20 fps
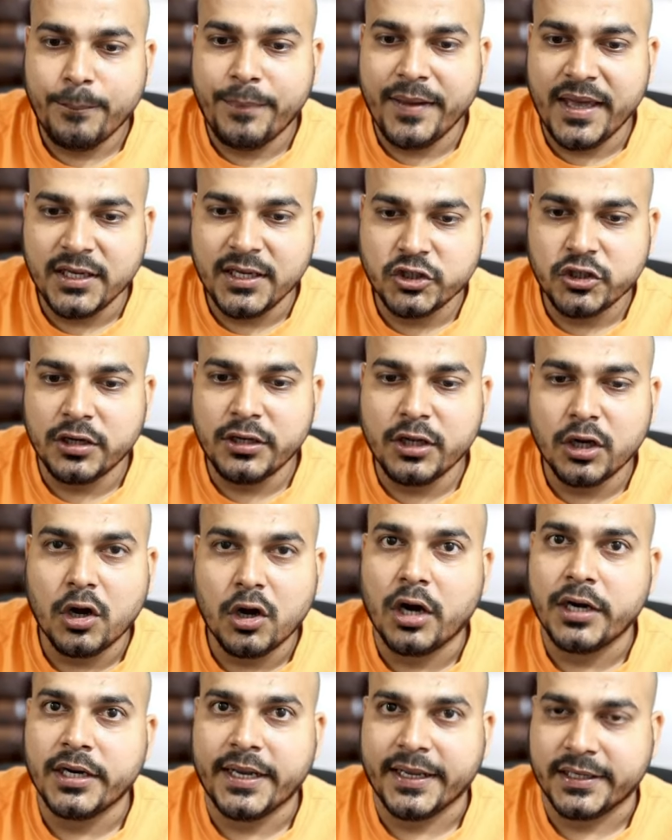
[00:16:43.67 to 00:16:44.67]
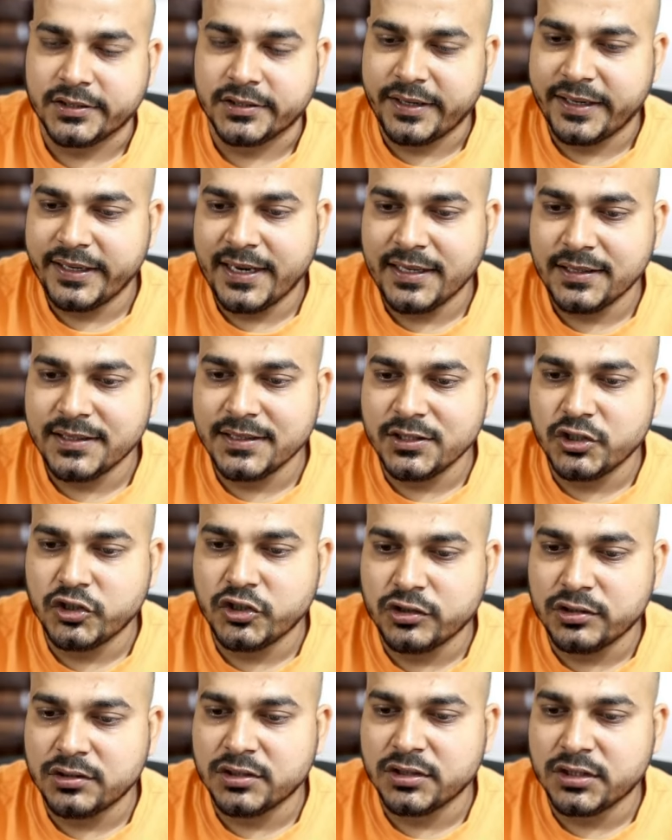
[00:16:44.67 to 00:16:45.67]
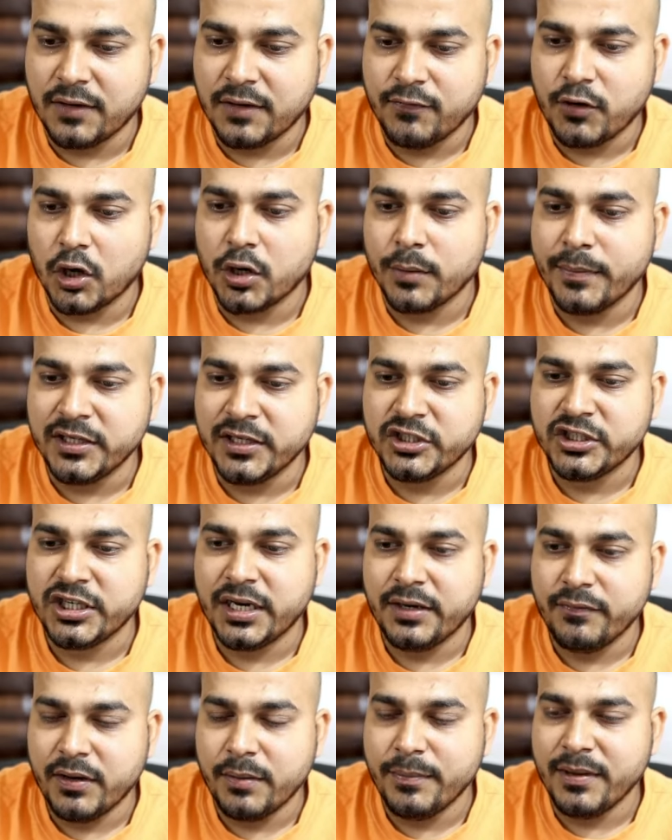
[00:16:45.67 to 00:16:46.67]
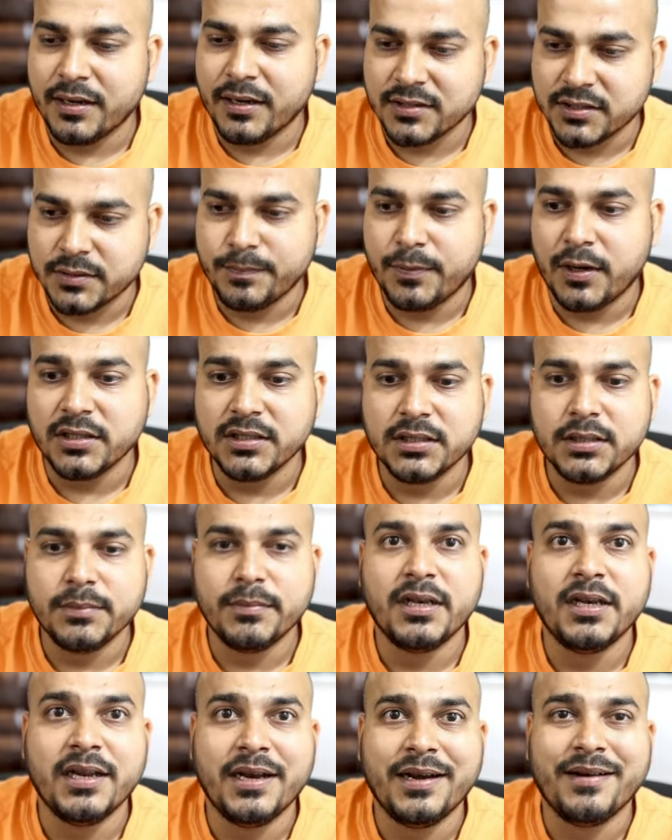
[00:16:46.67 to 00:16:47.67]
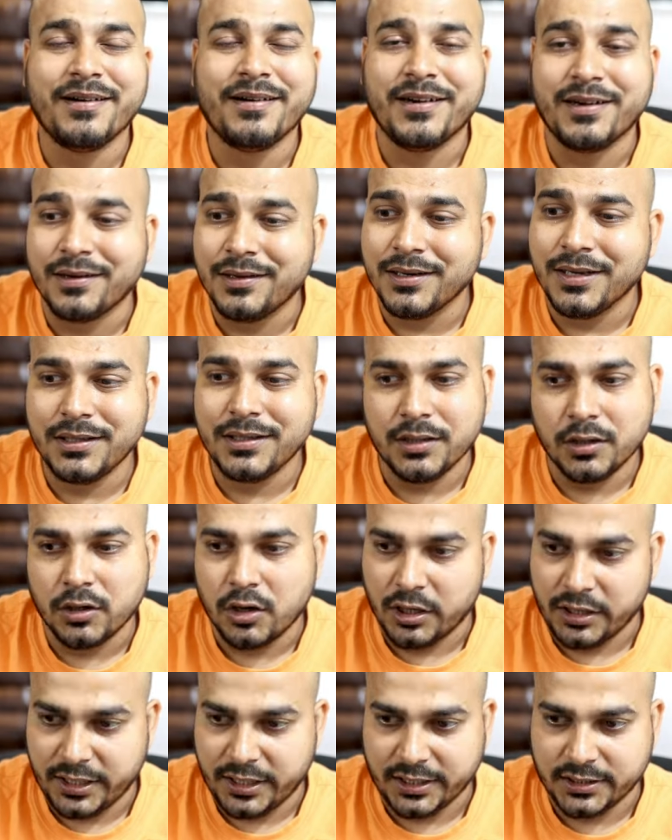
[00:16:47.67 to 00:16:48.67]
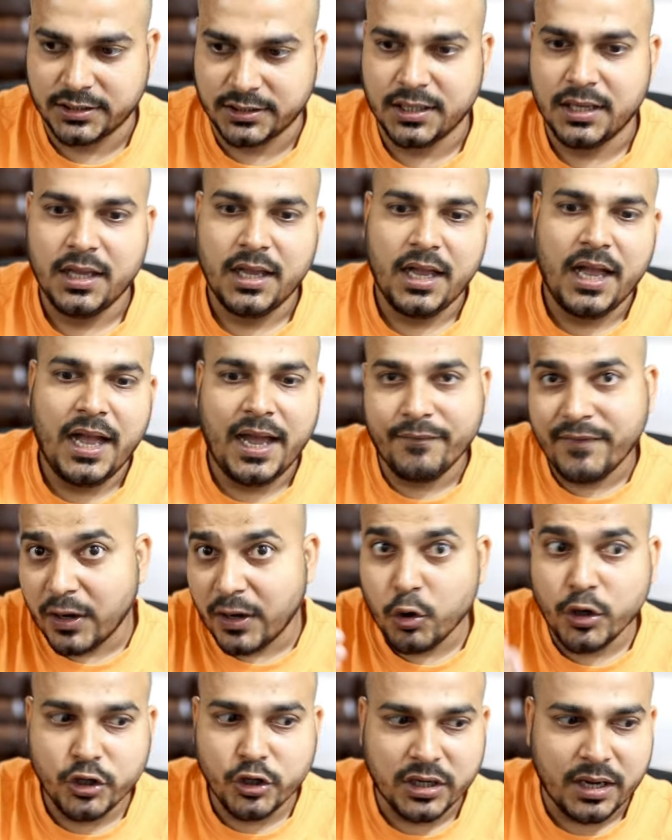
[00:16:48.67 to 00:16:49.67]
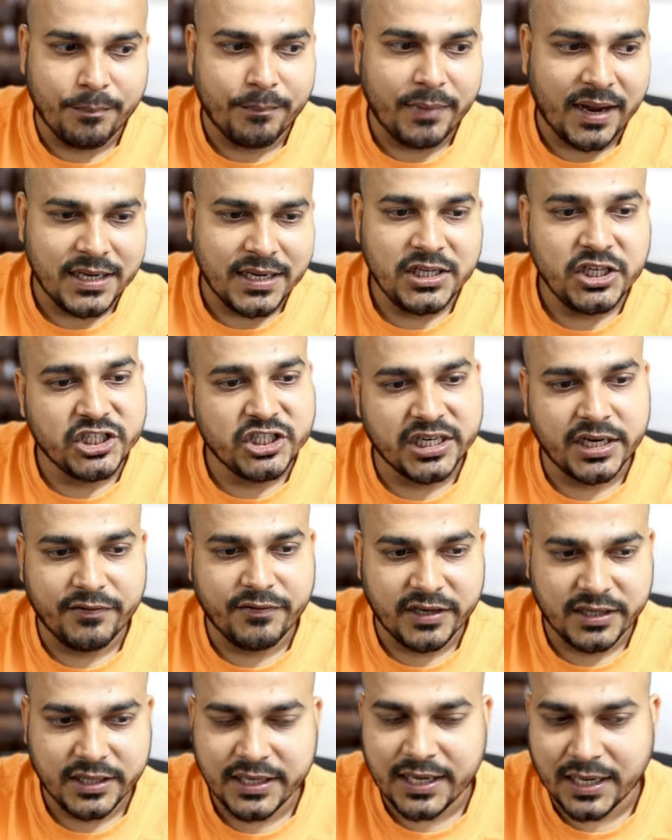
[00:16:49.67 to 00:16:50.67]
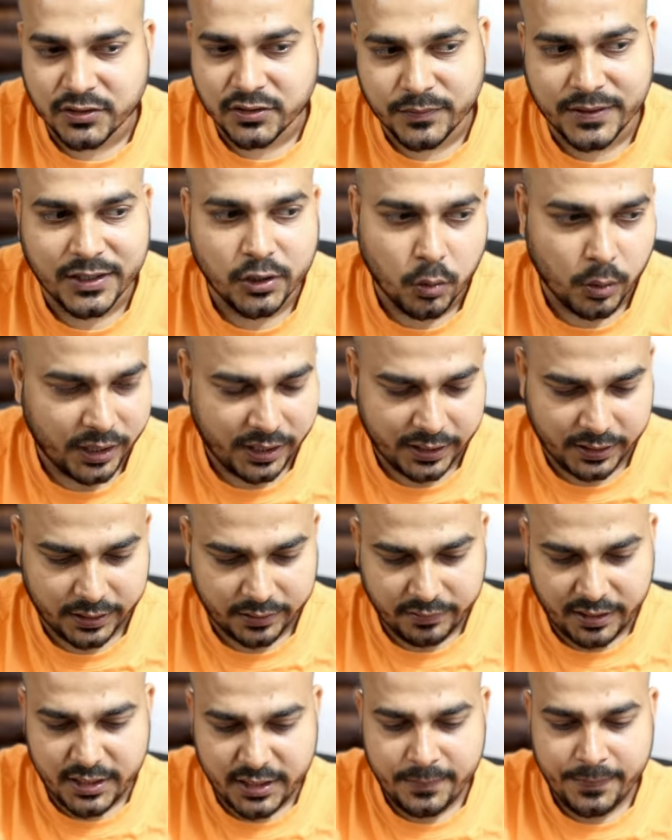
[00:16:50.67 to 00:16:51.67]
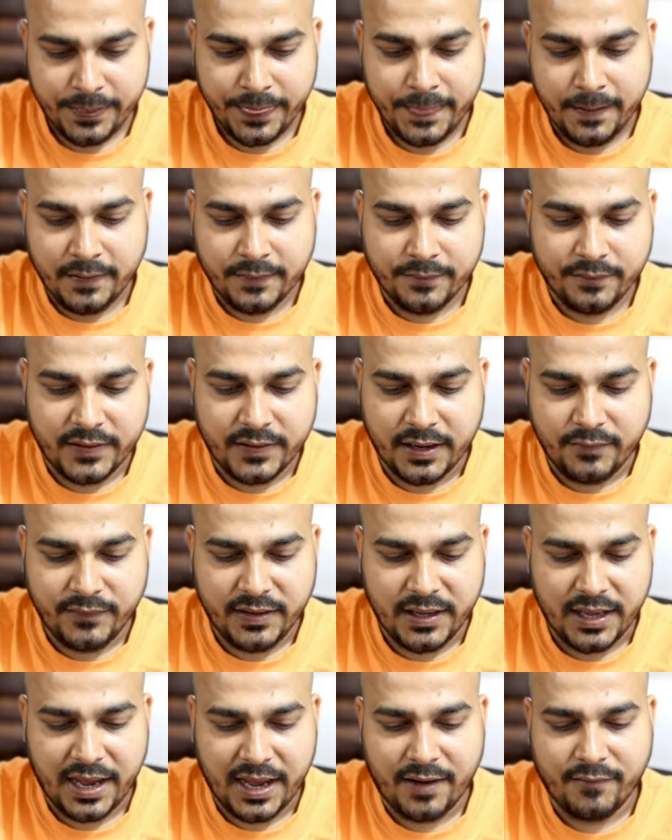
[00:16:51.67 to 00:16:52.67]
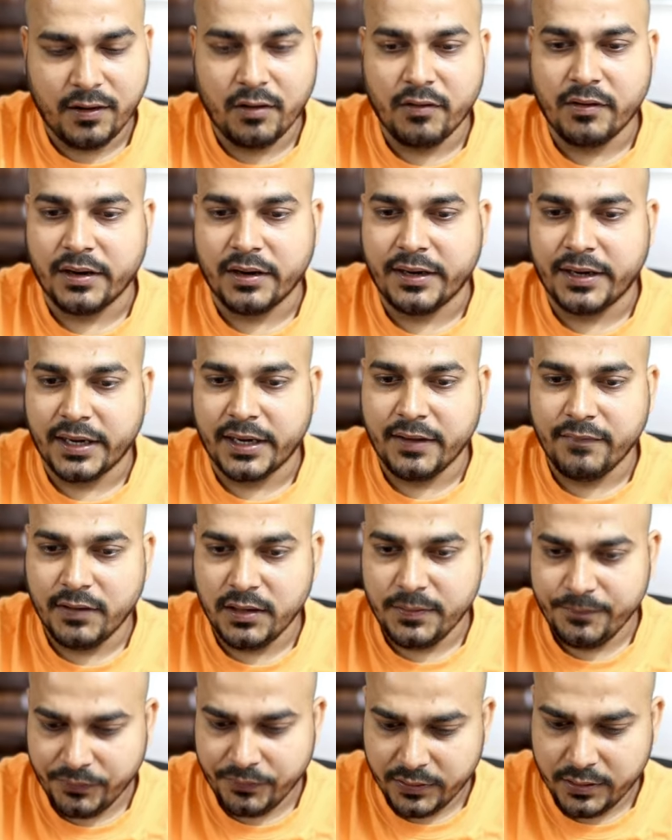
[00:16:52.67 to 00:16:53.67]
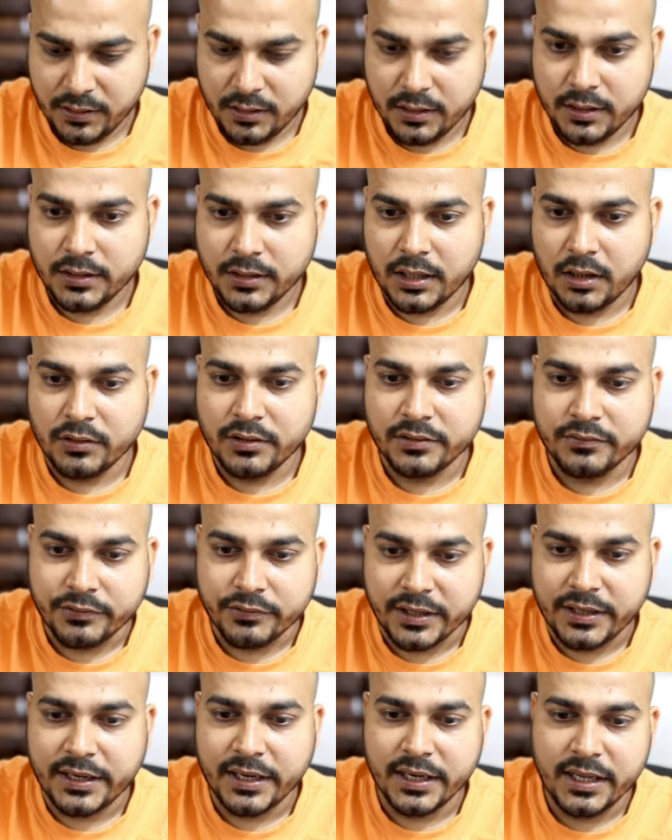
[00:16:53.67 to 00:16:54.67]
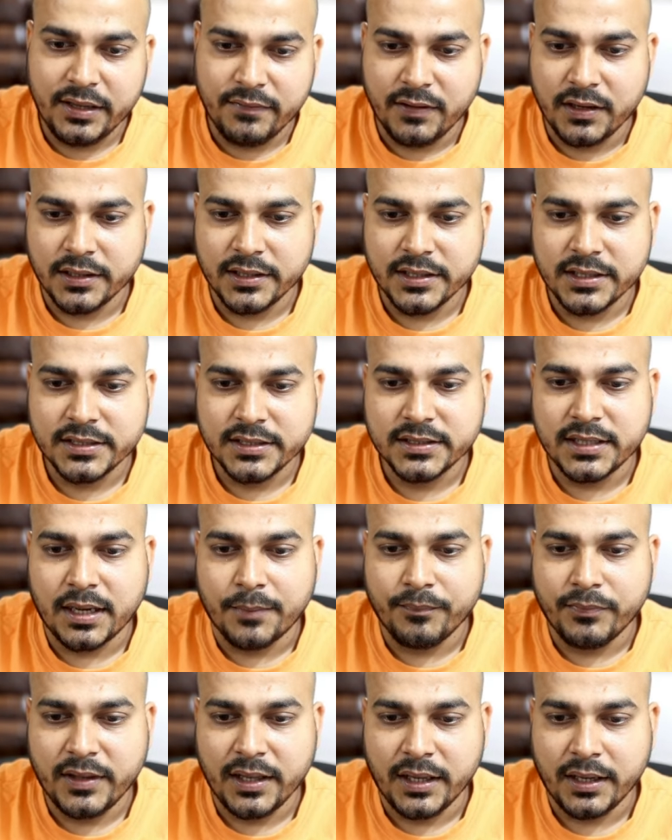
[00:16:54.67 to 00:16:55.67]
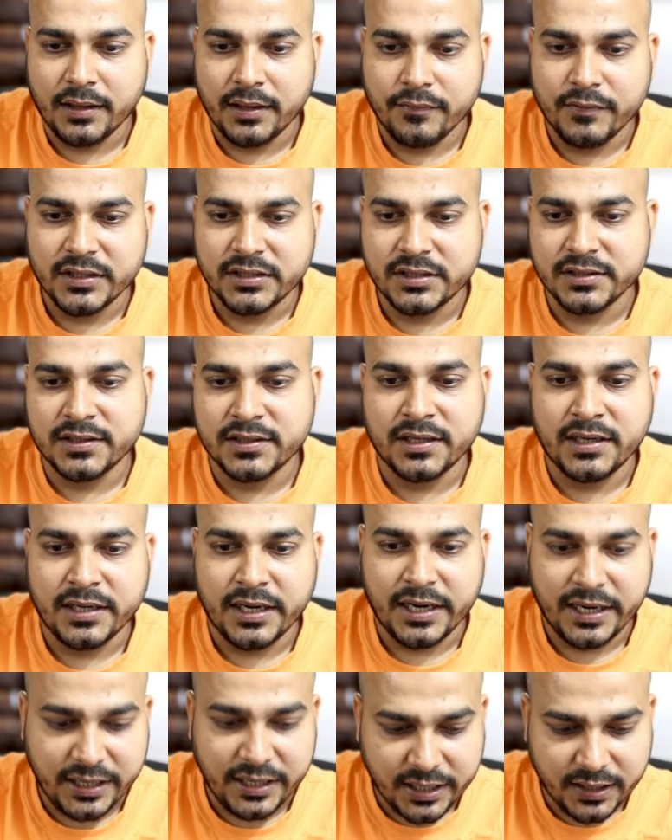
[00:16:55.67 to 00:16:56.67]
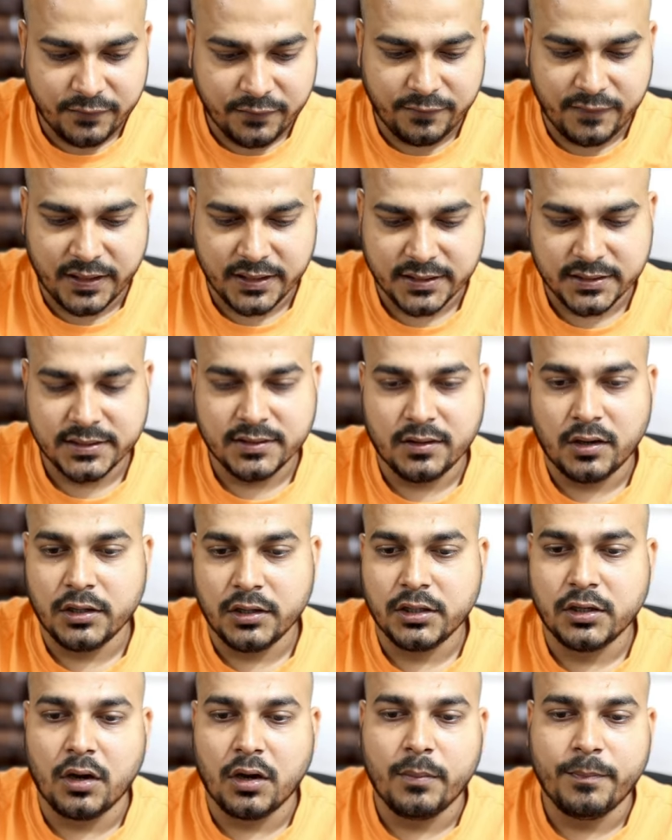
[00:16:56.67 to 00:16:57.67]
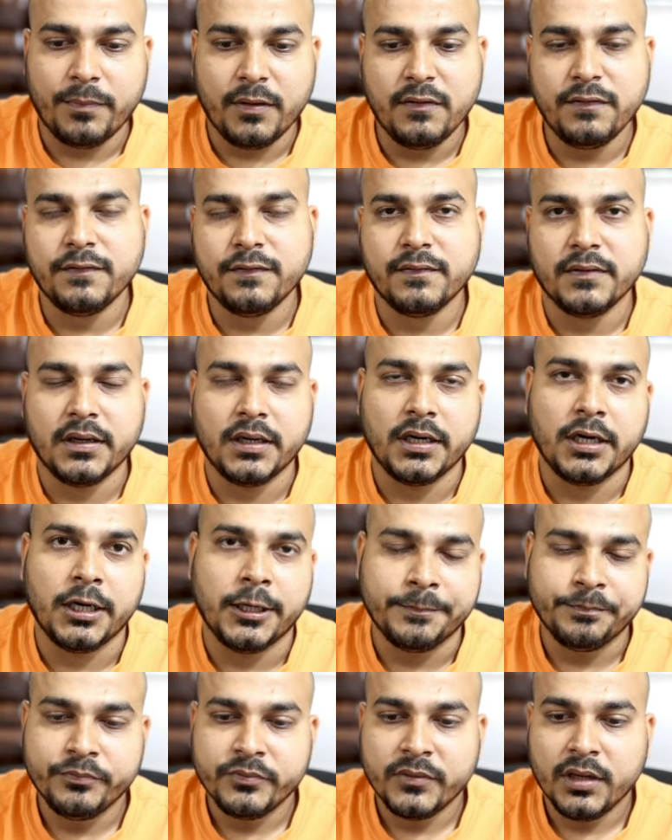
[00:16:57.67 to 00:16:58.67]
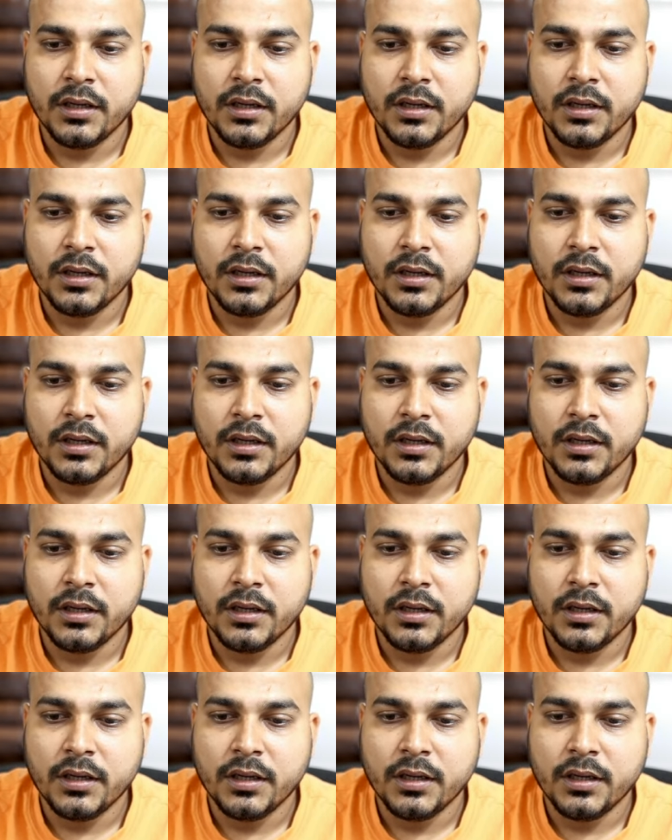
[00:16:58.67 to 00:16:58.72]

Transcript: based on the context, right? And this stuff document chain will be responsible in returning the context. And we are going to combine each and everything as we go ahead, right? Then we have our retriever. Now the retriever is something which is an interface on top of, uh,